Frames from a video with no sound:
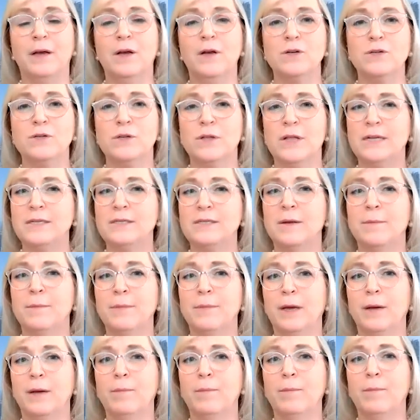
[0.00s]
So that's
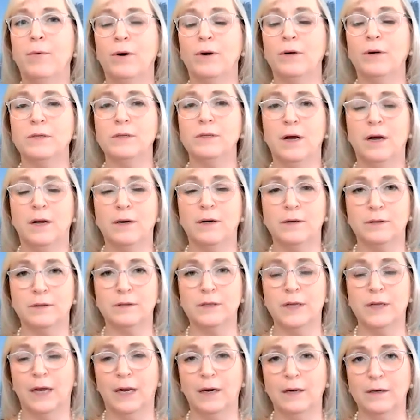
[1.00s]
something important to
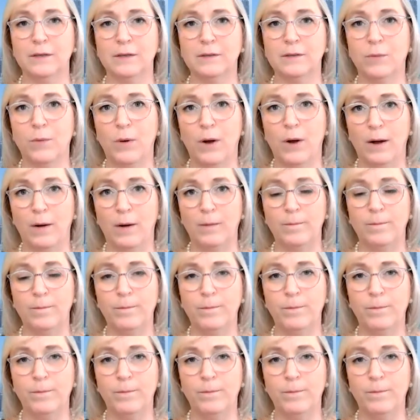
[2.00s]
understand as well.